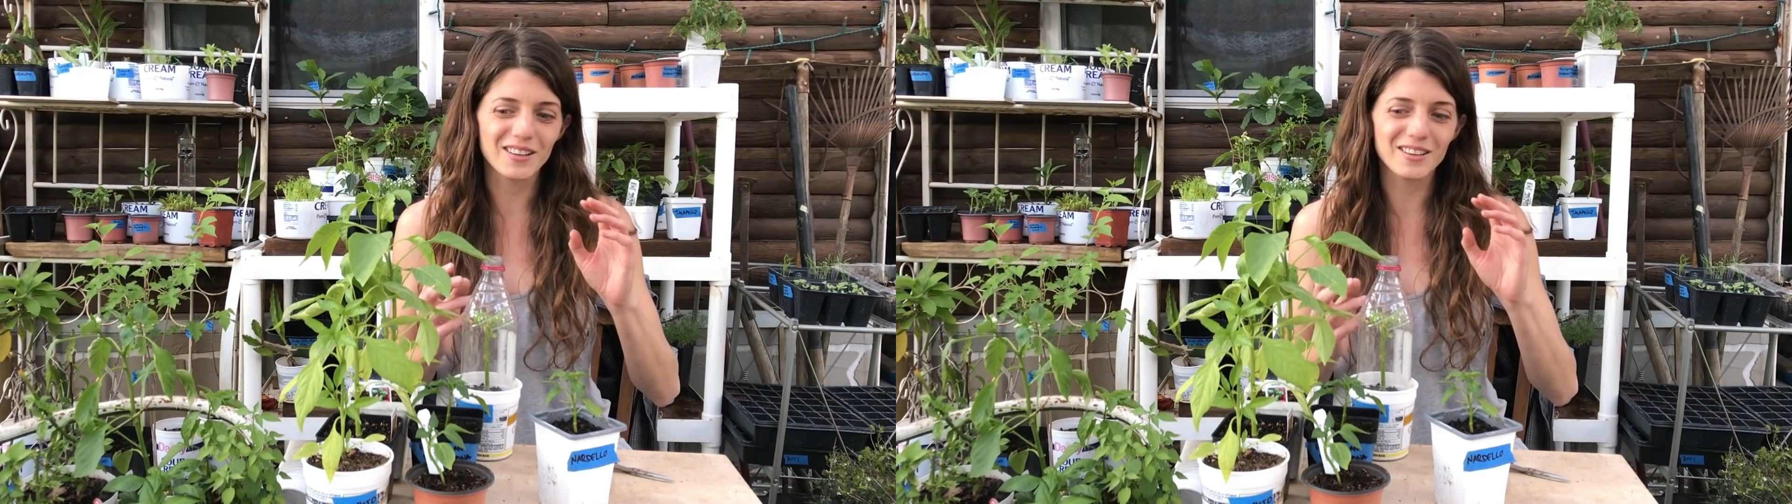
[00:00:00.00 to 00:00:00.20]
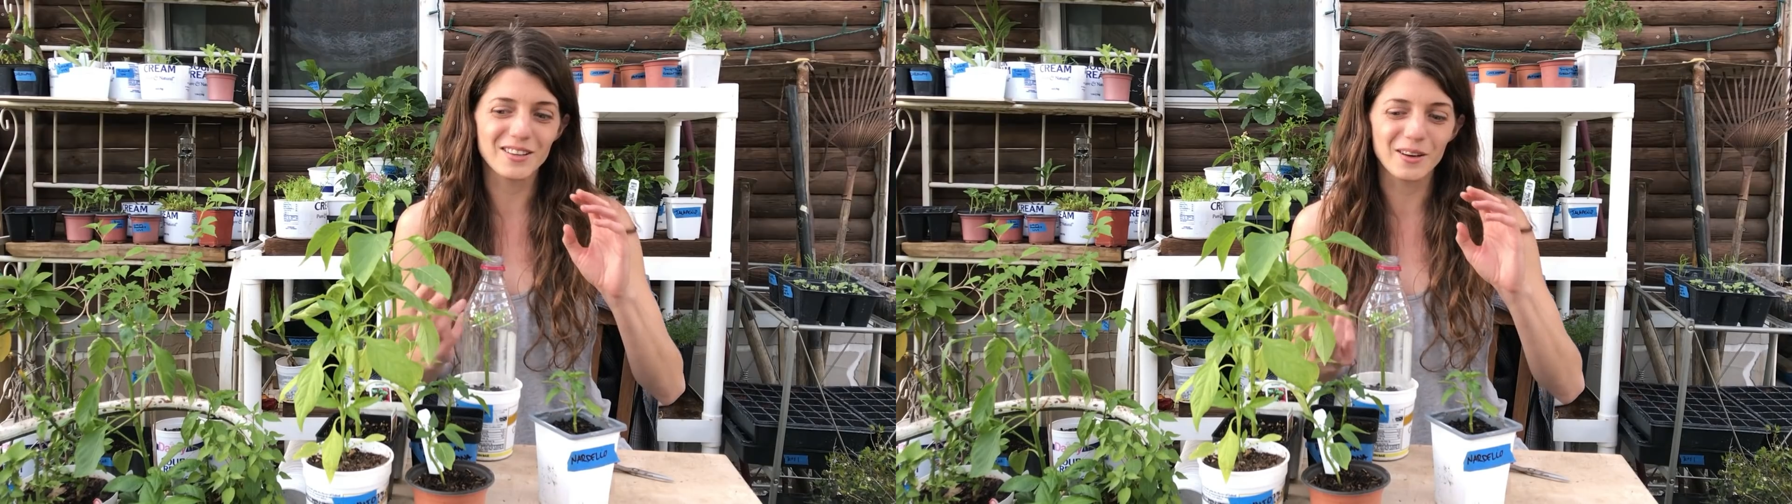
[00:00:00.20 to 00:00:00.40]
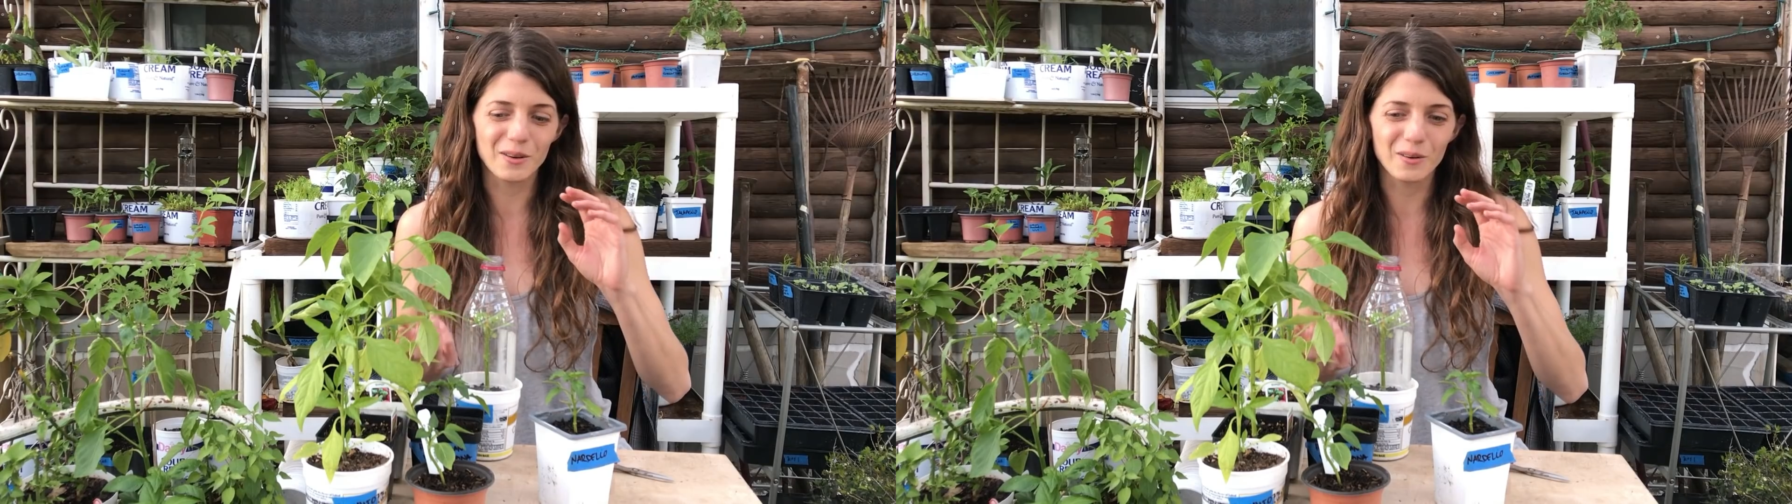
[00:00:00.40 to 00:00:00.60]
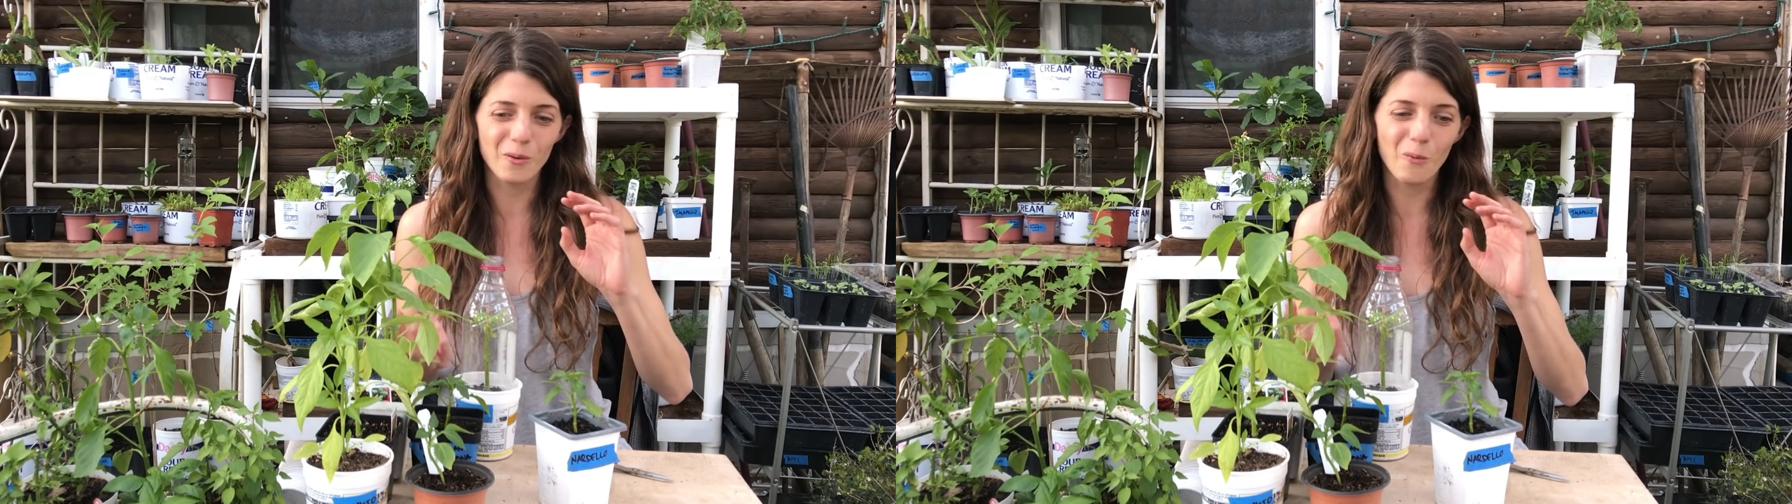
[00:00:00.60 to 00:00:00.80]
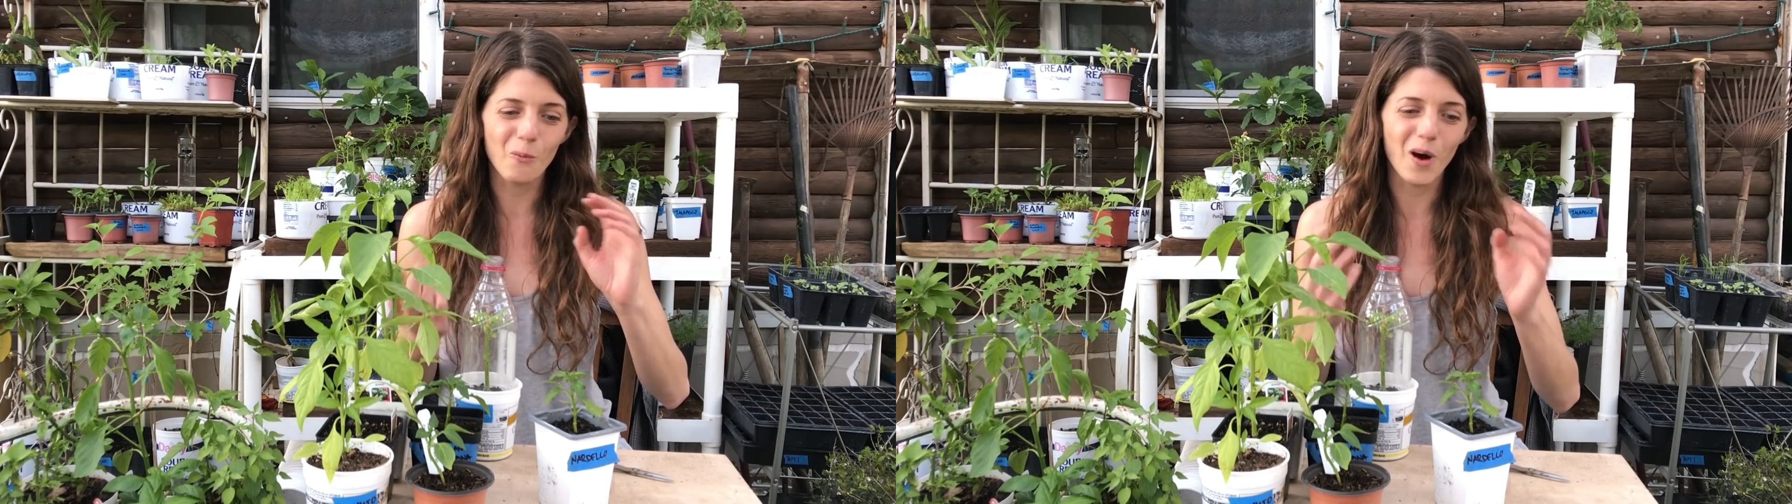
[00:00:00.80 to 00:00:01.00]
you know,
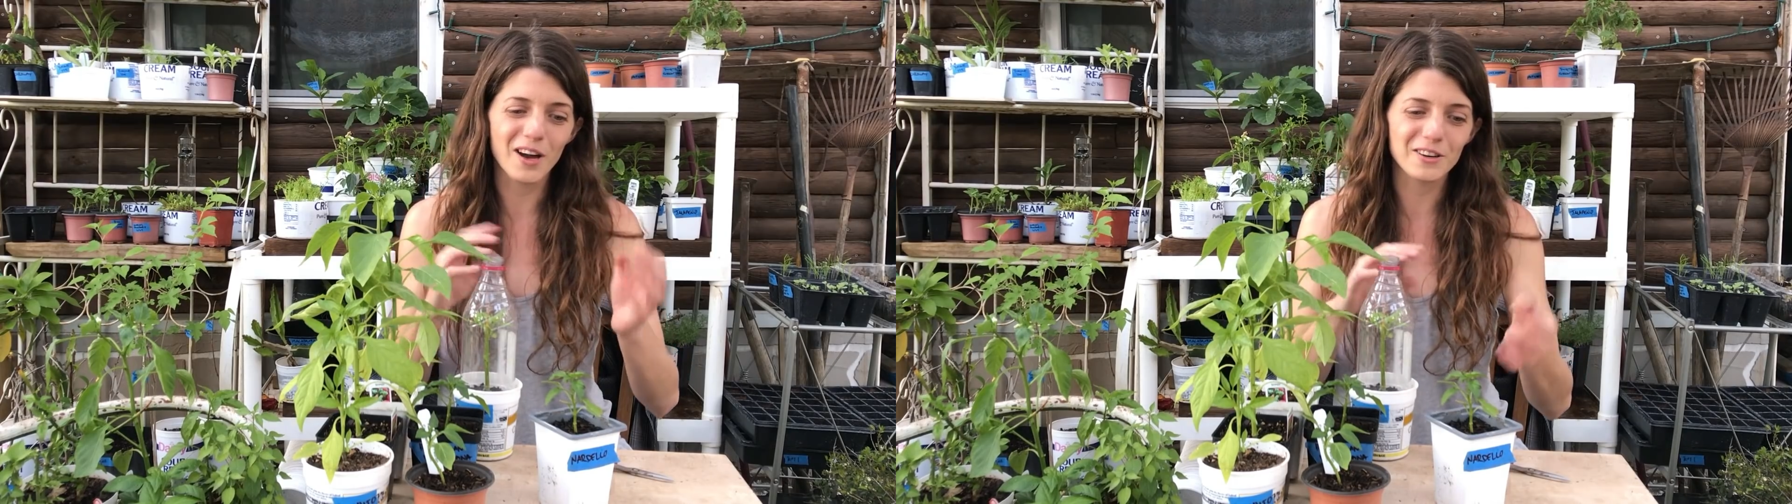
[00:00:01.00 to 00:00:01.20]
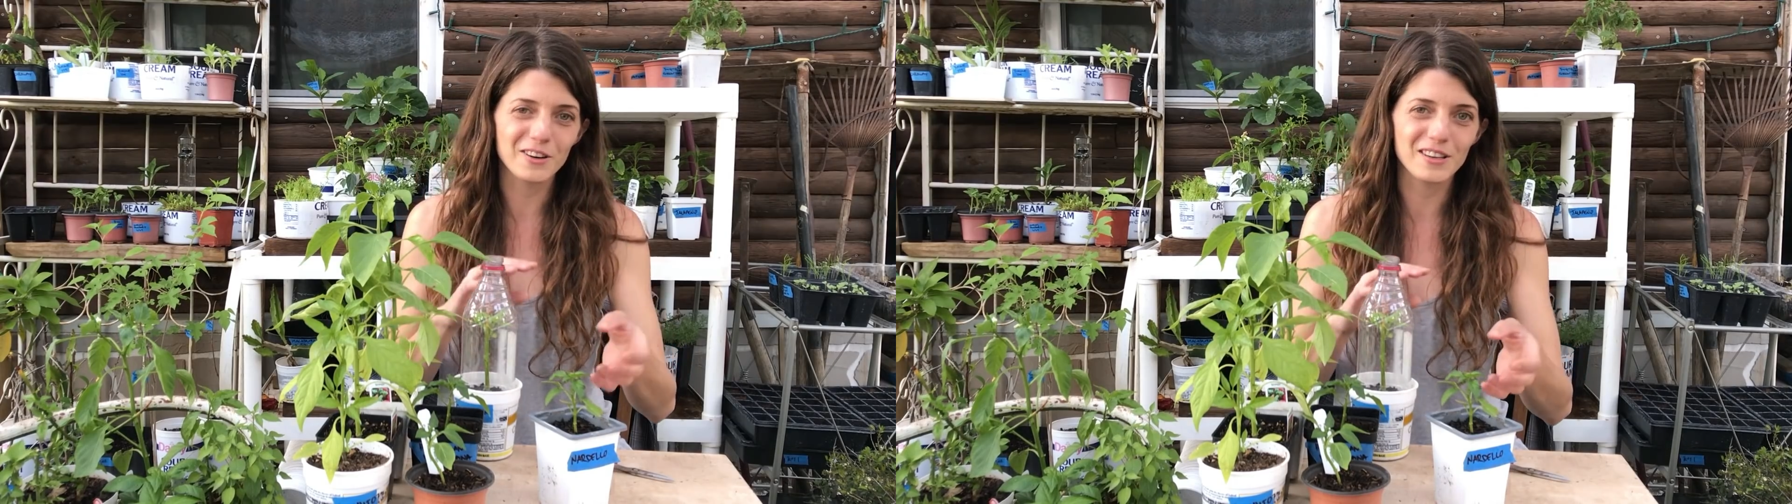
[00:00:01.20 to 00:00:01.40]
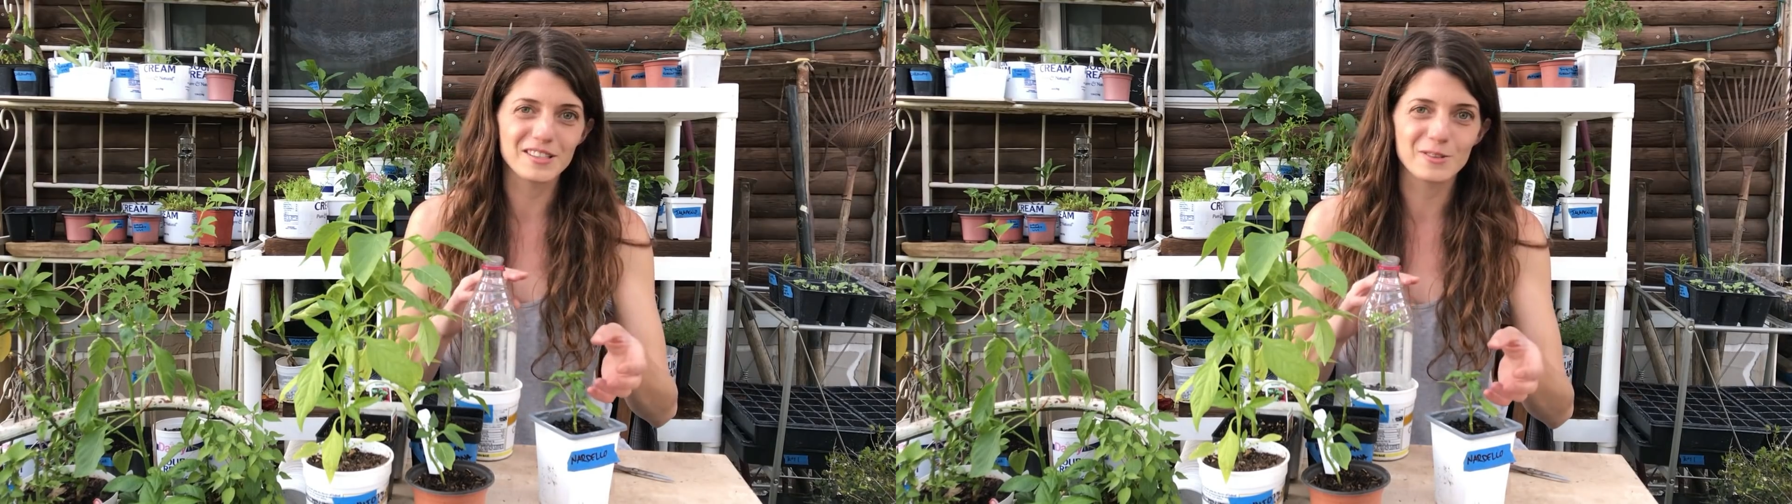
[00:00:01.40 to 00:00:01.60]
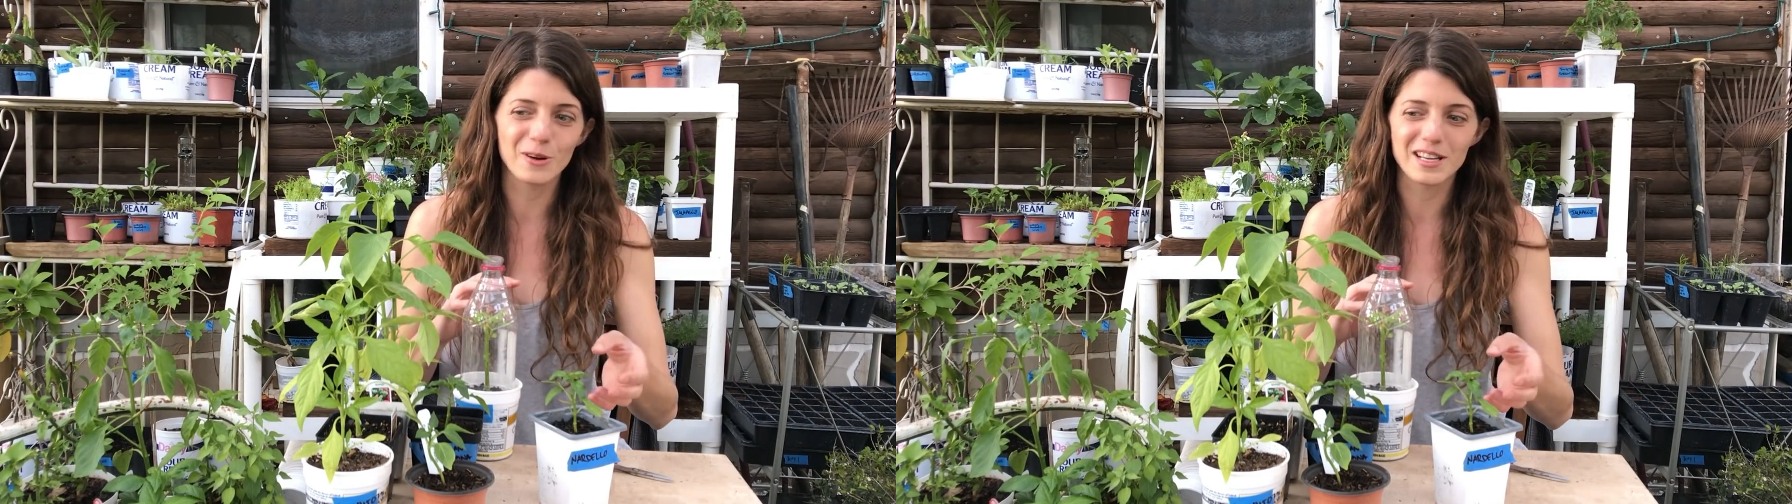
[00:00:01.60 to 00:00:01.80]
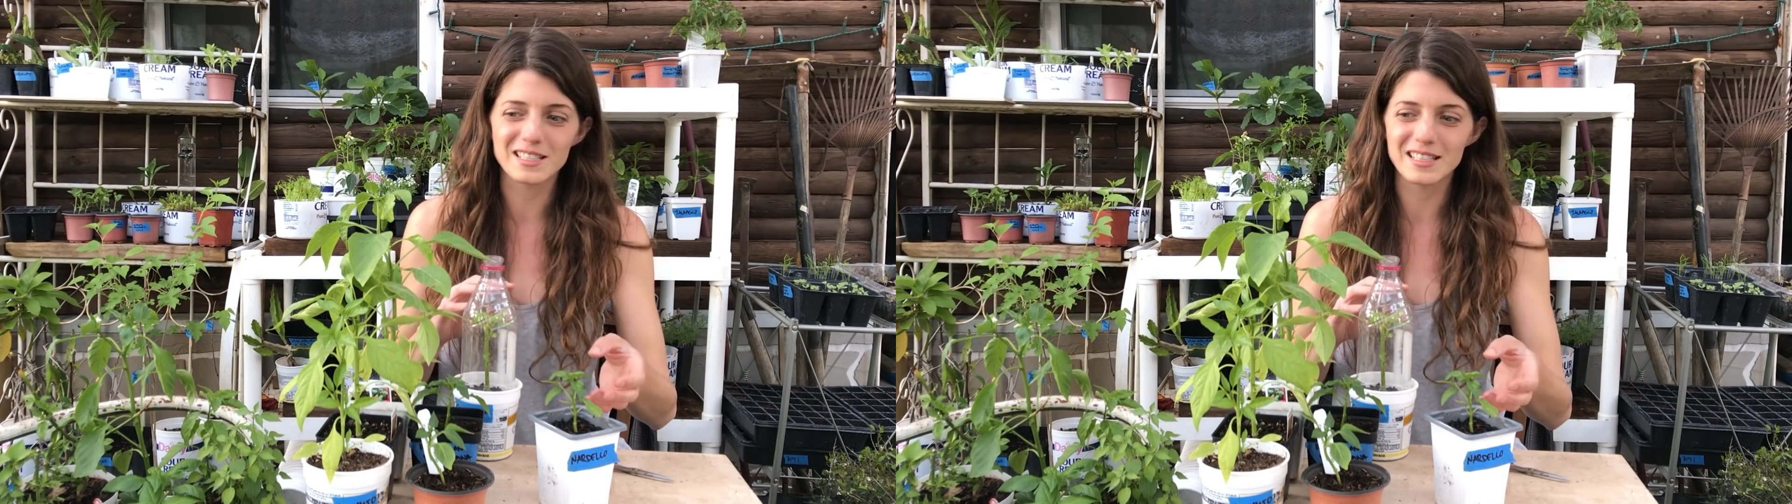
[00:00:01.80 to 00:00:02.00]
water is
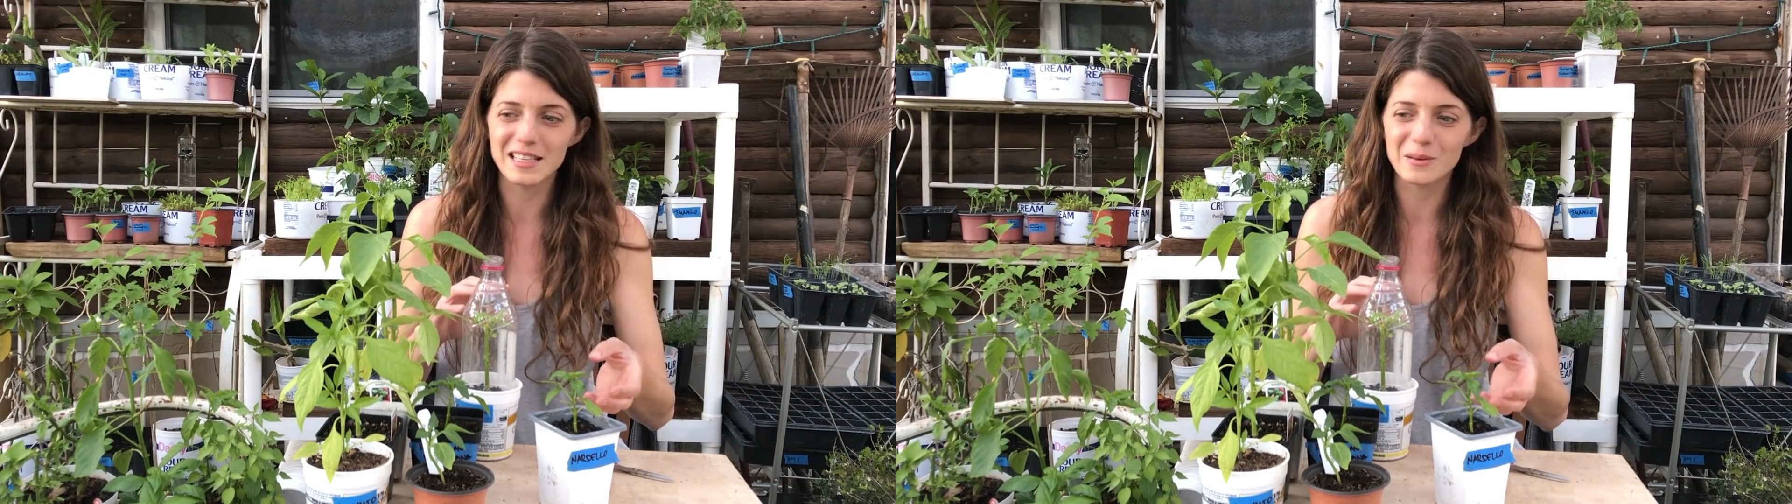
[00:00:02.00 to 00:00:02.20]
going to